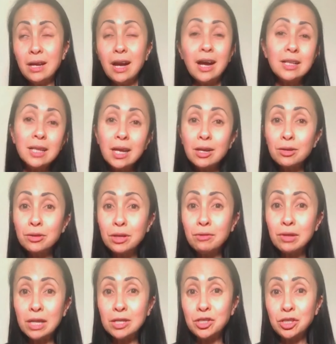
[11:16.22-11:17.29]
unhealthy
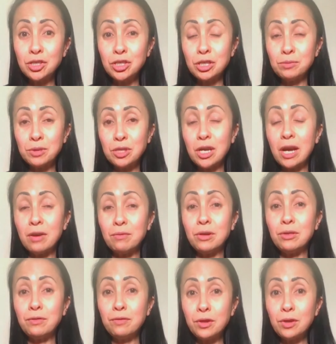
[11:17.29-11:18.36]
relationships you have
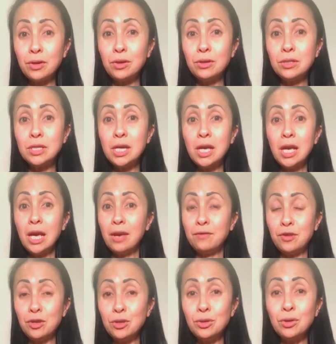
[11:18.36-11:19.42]
with food.
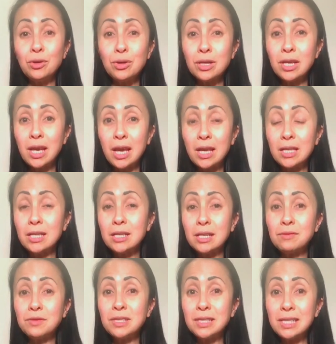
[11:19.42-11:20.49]
If you're not getting
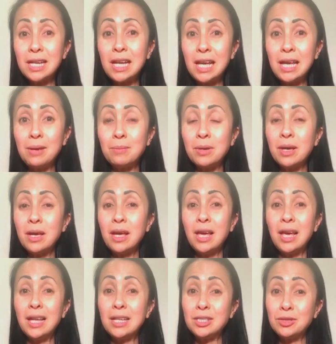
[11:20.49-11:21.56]
enough sleep,
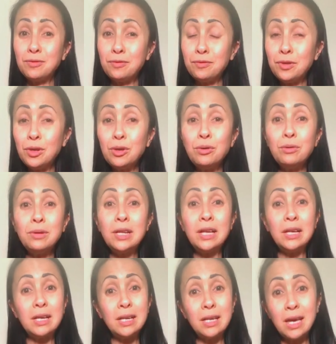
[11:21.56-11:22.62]
it's
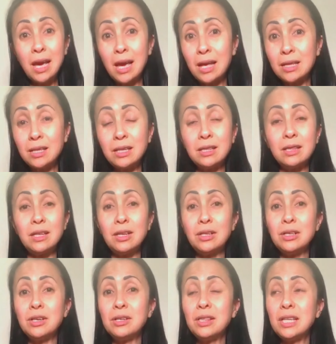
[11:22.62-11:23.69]
fueling again, you
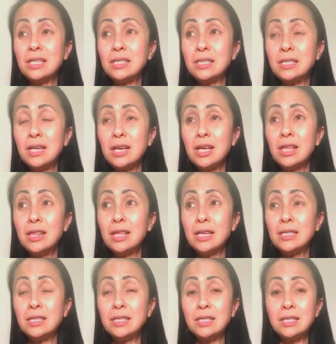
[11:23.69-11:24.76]
know,
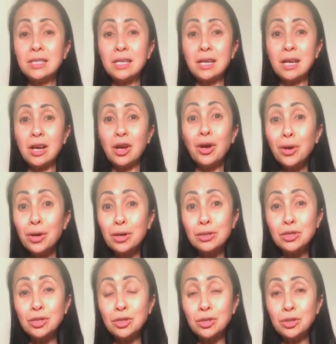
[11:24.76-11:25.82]
this
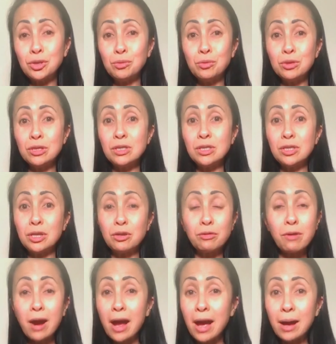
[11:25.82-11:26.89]
urge to want to
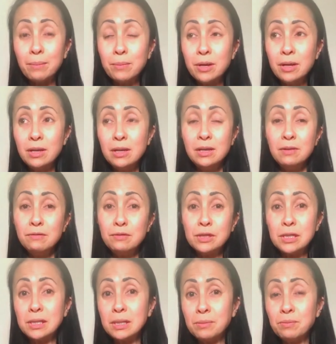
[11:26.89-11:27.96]
grab for
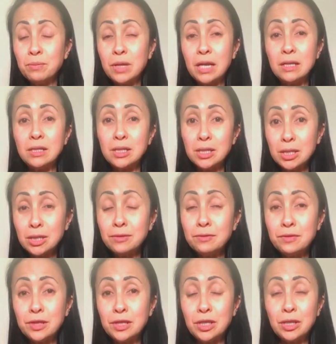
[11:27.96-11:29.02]
something to
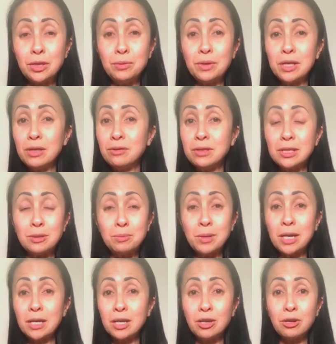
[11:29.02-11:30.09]
comfort you, whether it's a
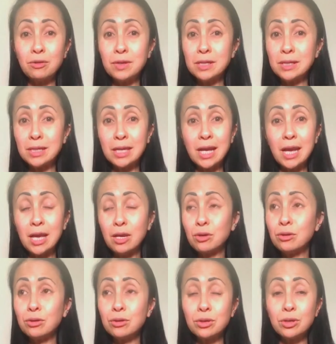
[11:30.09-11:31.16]
packet of crisps, a cake
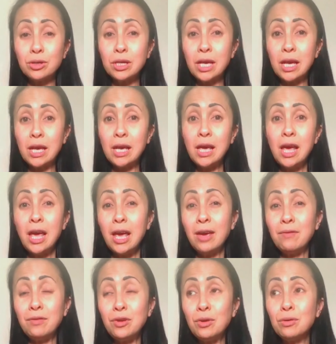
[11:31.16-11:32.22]
or a cookie.
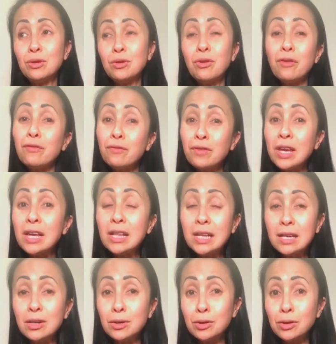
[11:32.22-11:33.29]
If you're not
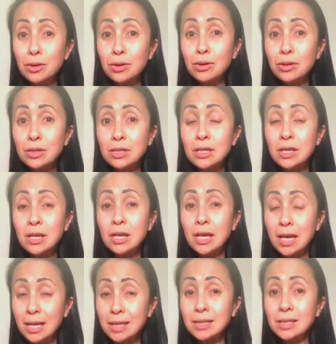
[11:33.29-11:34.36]
feeling good
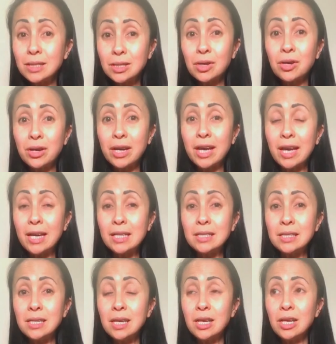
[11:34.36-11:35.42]

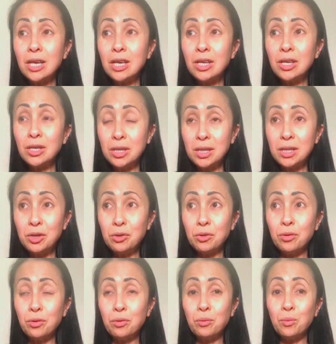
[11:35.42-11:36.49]
inside,
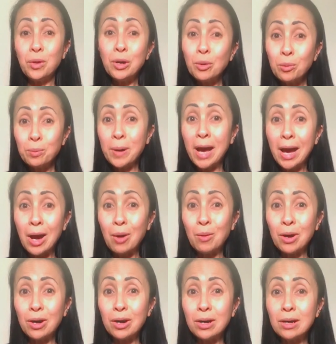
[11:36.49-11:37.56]
your
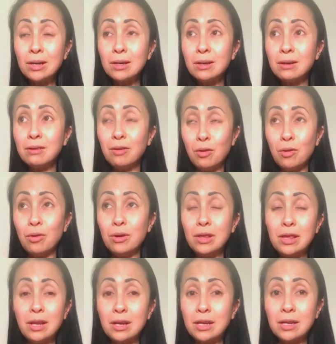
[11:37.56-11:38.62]
willpower, or
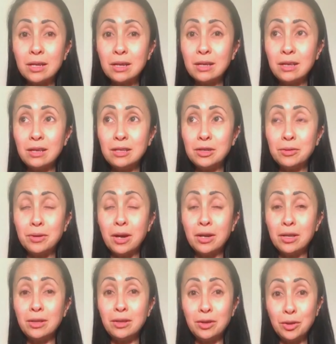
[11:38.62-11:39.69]
like,
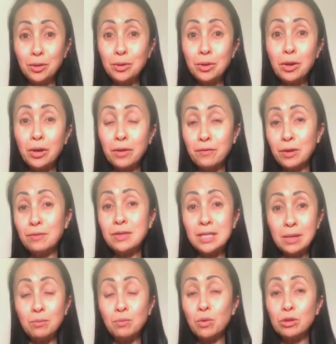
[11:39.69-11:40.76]
if you've
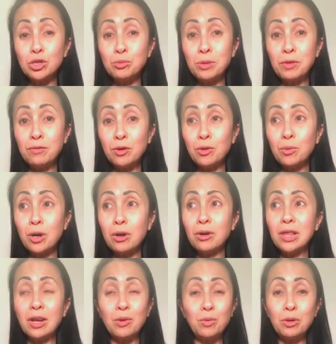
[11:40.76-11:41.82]
seen, watched me for a while,
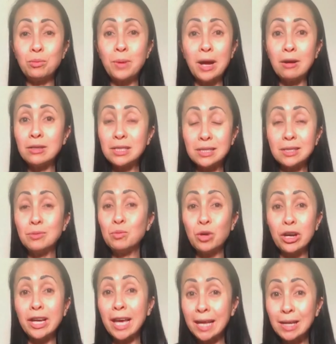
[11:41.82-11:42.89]
like, willpower doesn't
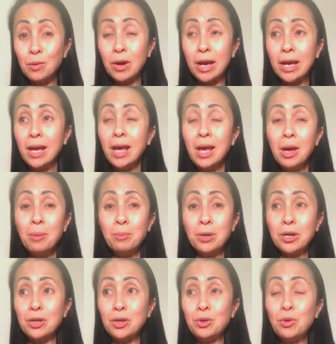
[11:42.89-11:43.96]
work anyway,
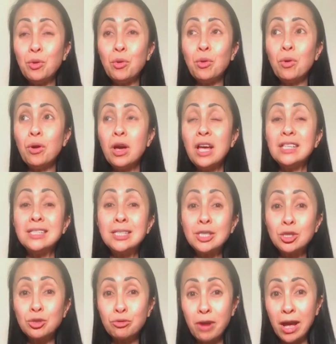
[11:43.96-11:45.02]
but your
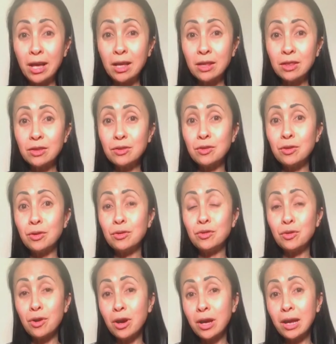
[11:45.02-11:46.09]
strength to
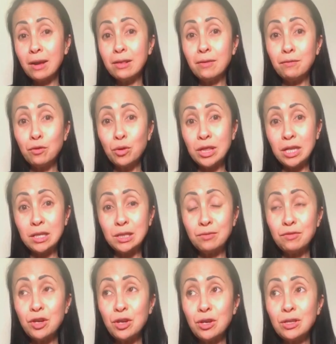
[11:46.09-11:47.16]
try and avoid these
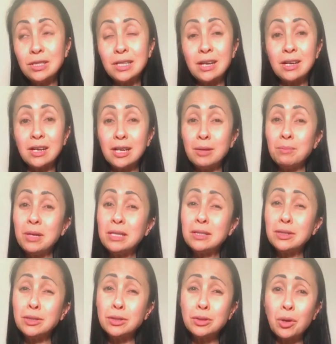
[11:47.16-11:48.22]
foods are going to be
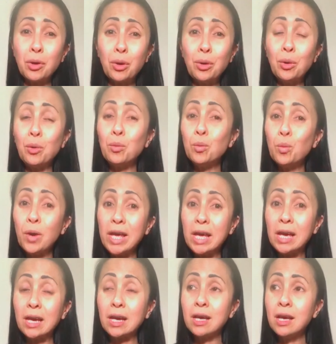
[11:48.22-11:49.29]
so
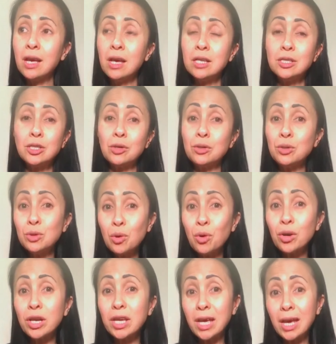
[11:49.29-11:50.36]
weak. So
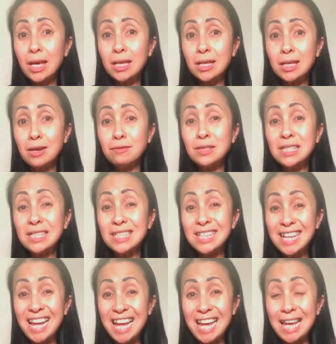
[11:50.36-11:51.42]
not getting enough
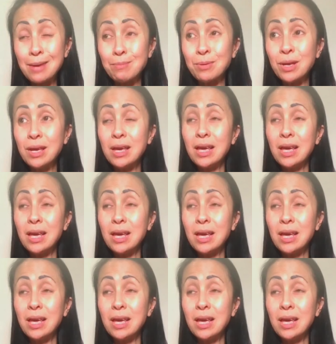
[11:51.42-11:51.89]
sleep